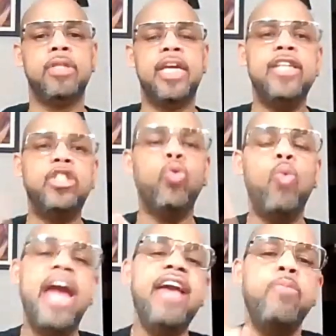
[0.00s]
is the
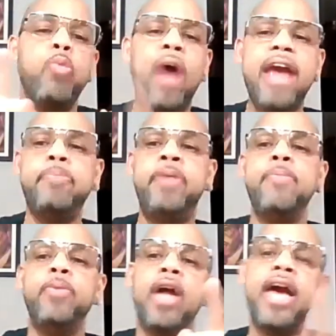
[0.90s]
way white
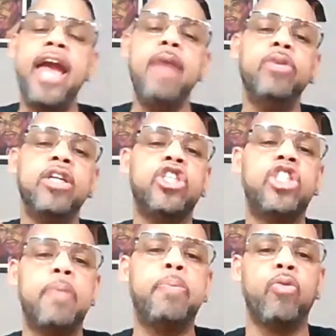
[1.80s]
people are able to
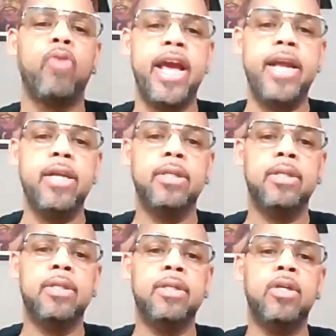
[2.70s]
separate
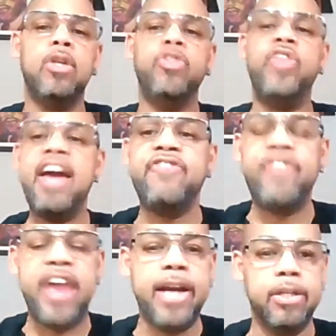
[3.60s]
their
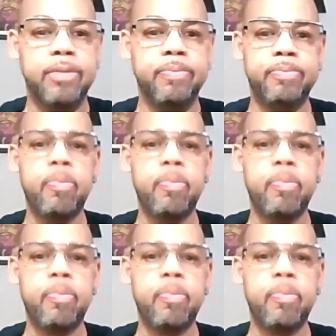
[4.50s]
fandom